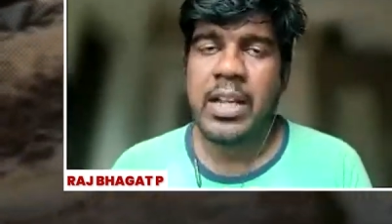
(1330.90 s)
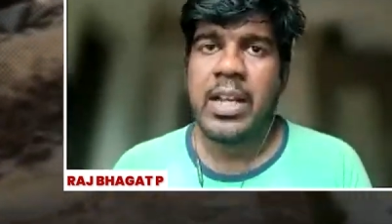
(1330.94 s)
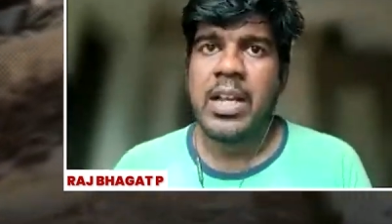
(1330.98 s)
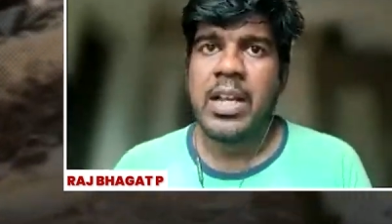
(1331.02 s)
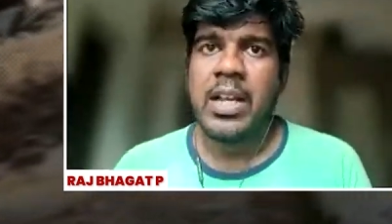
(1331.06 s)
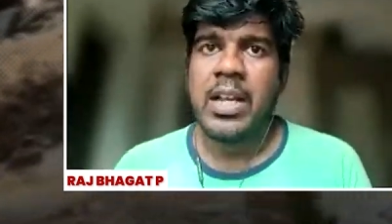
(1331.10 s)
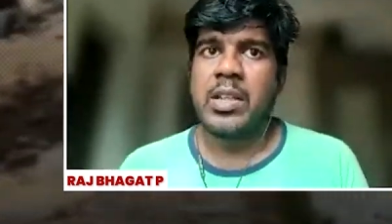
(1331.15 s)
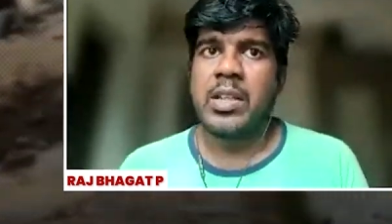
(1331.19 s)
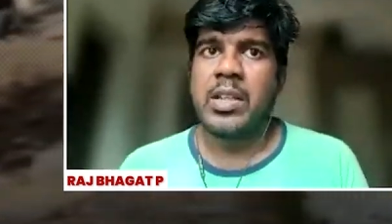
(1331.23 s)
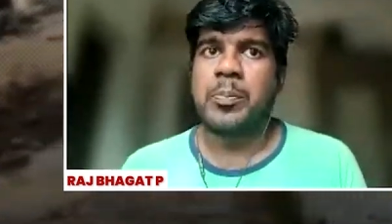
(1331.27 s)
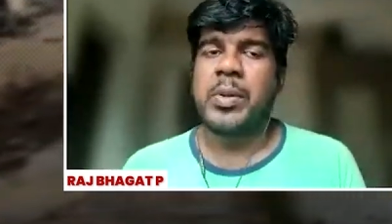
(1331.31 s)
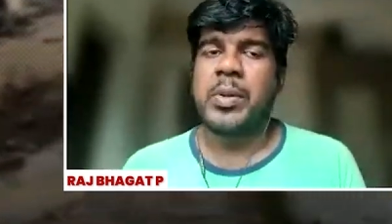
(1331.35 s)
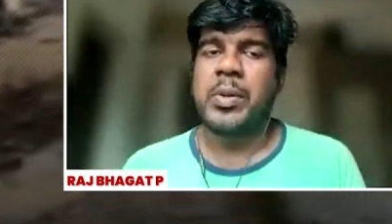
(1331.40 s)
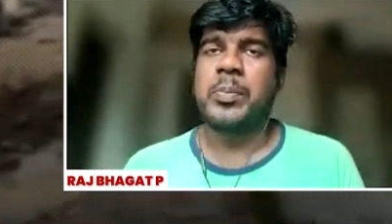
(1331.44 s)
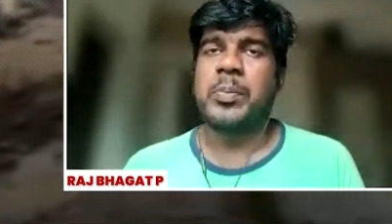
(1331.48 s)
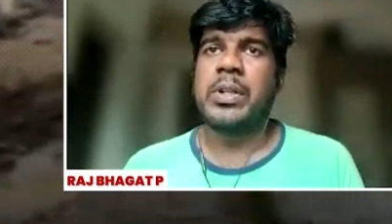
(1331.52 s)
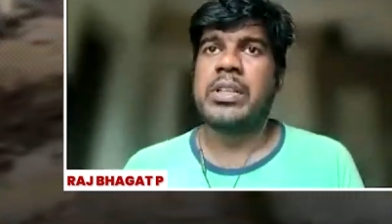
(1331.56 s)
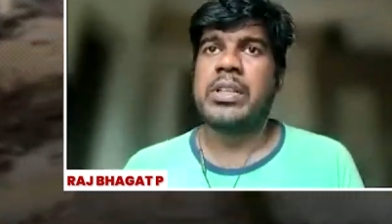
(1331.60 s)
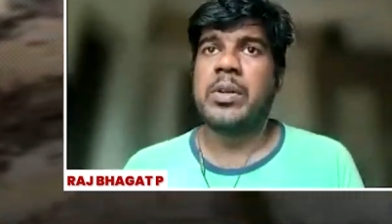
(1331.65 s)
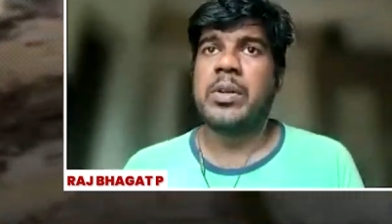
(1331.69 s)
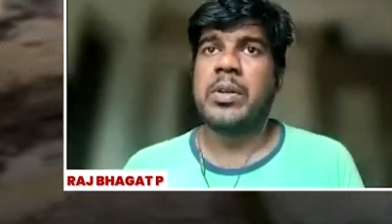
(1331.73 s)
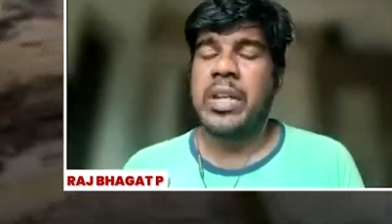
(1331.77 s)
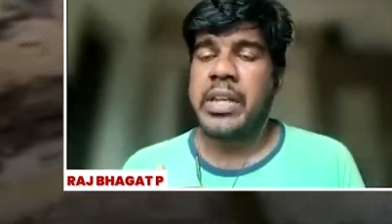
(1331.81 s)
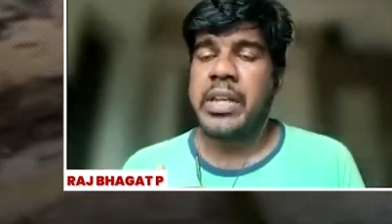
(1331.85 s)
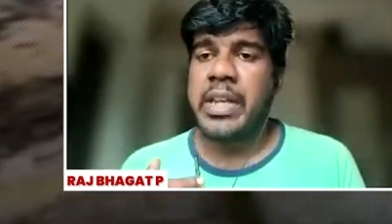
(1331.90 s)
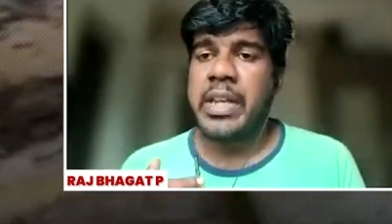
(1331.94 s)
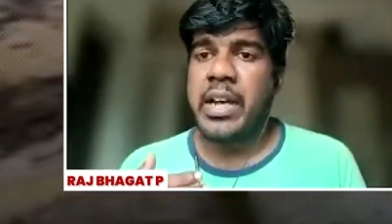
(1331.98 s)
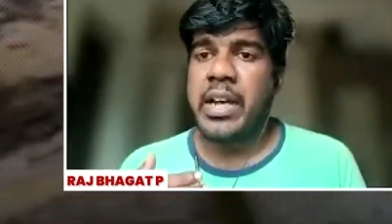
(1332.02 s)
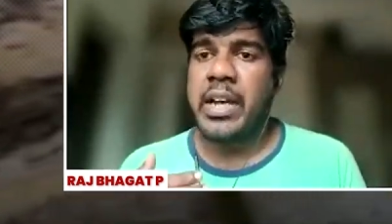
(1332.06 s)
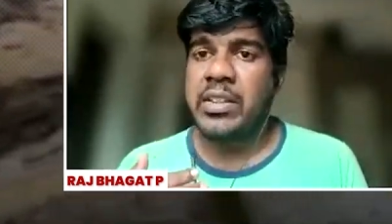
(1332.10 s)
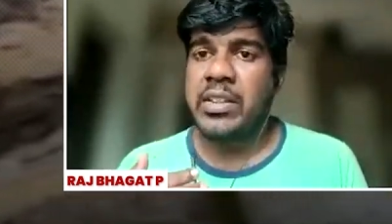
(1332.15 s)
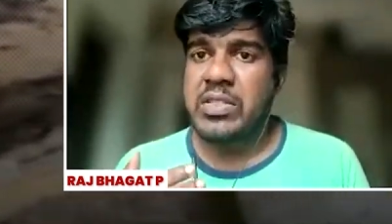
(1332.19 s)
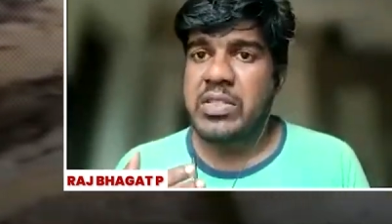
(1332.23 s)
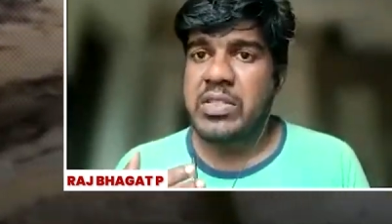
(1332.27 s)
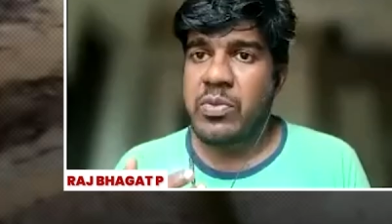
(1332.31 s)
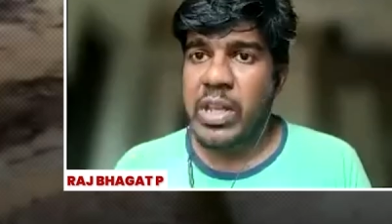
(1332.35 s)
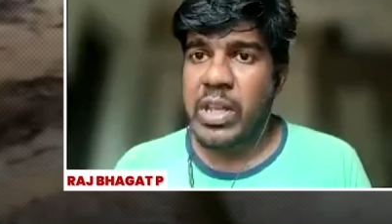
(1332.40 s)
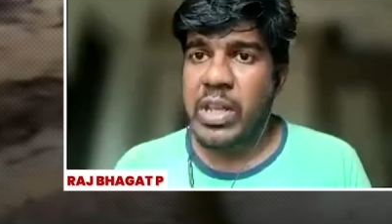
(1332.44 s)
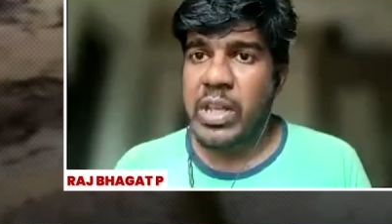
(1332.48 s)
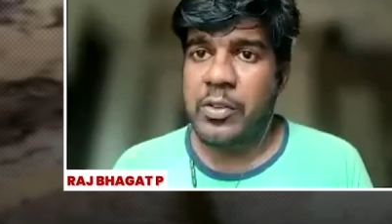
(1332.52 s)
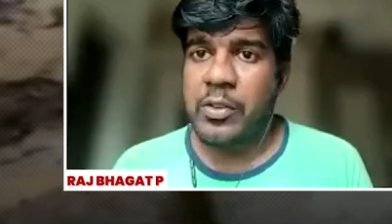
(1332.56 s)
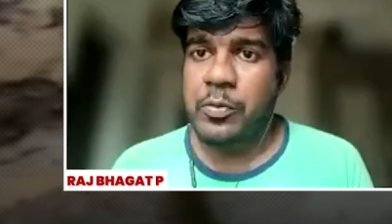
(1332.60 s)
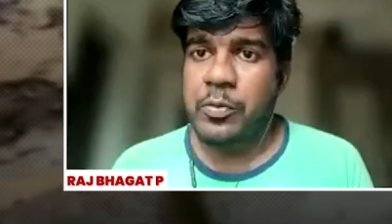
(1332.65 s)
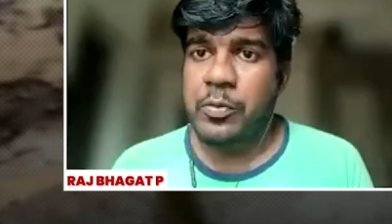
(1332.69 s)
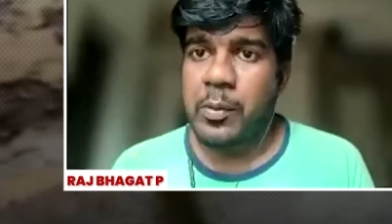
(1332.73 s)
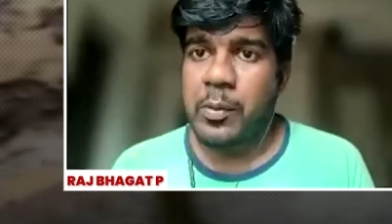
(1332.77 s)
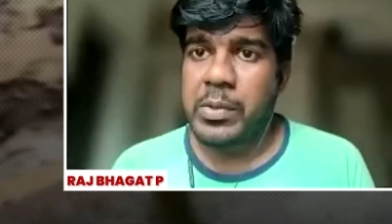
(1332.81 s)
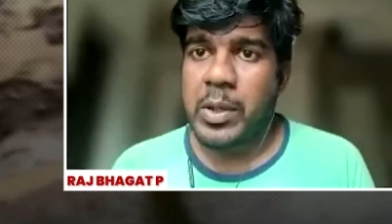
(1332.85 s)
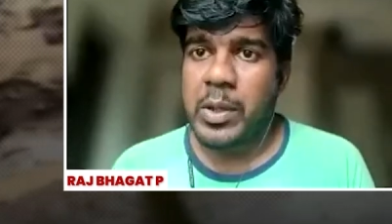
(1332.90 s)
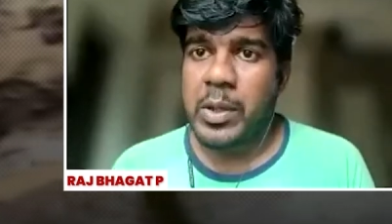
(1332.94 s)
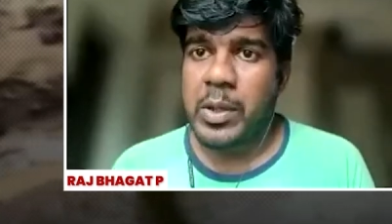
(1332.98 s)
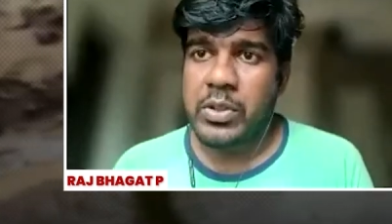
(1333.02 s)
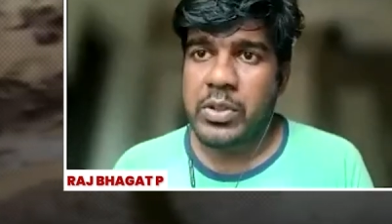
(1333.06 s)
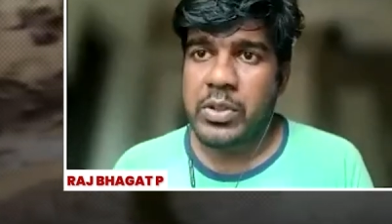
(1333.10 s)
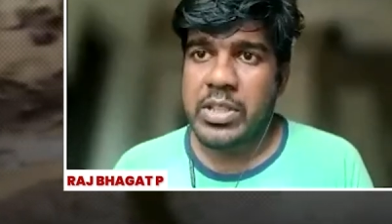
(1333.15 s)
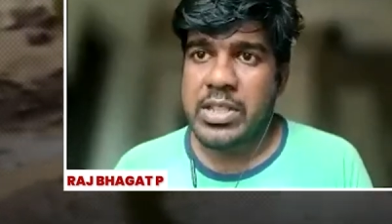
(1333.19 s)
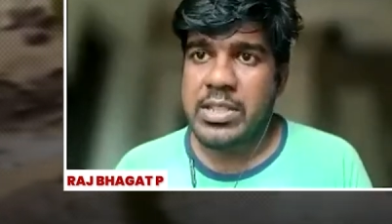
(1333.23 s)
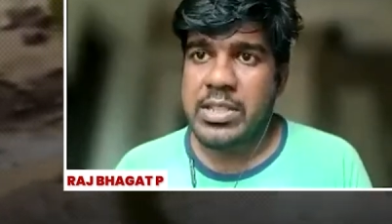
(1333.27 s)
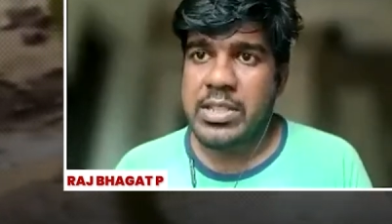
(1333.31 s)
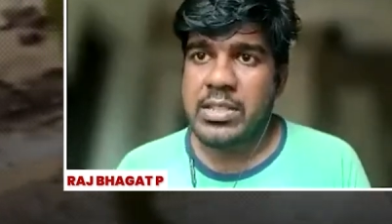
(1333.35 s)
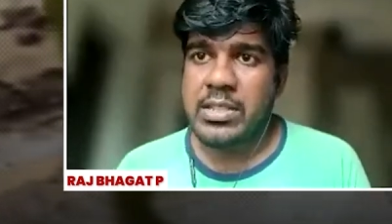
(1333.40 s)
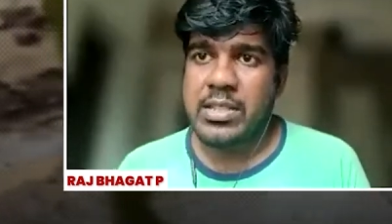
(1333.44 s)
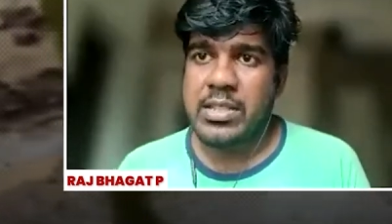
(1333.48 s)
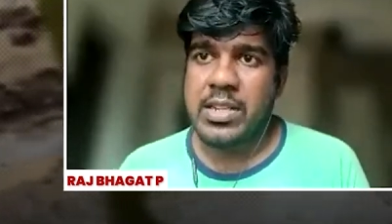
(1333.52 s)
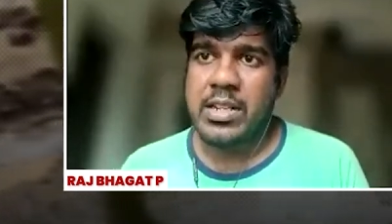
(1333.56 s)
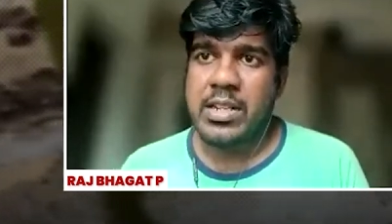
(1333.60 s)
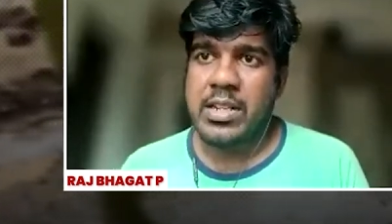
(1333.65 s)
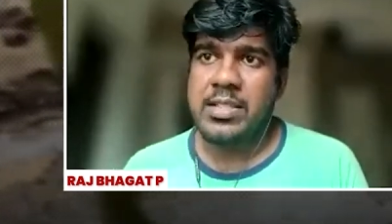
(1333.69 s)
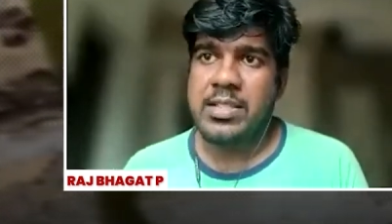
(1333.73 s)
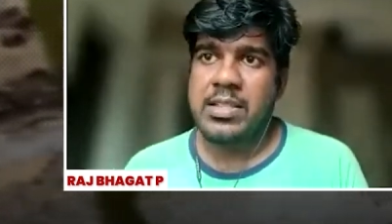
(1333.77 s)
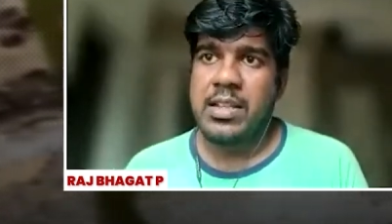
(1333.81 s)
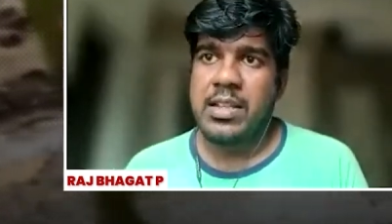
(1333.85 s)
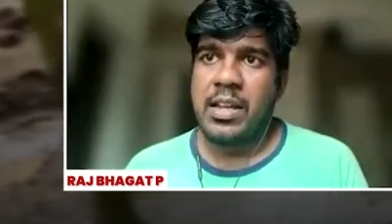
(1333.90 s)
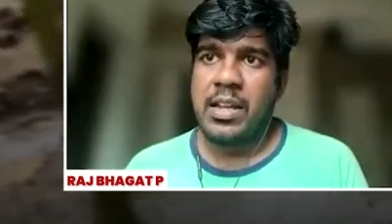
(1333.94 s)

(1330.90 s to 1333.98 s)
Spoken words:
the media is well informed about these incidents,